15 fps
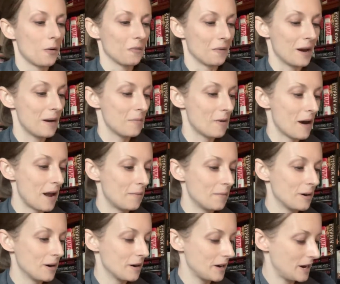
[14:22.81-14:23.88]
Ray
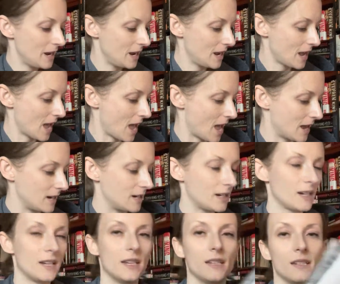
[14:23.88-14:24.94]
Bradbury and
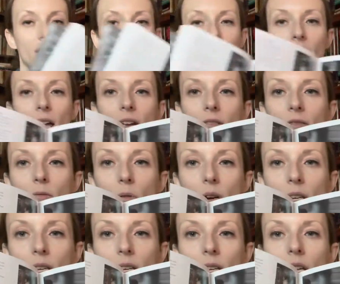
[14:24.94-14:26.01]
his life
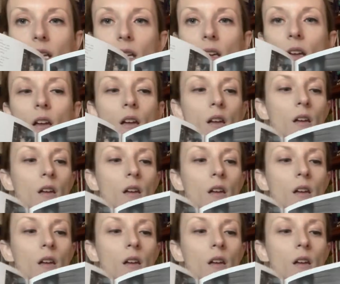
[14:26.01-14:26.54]
working in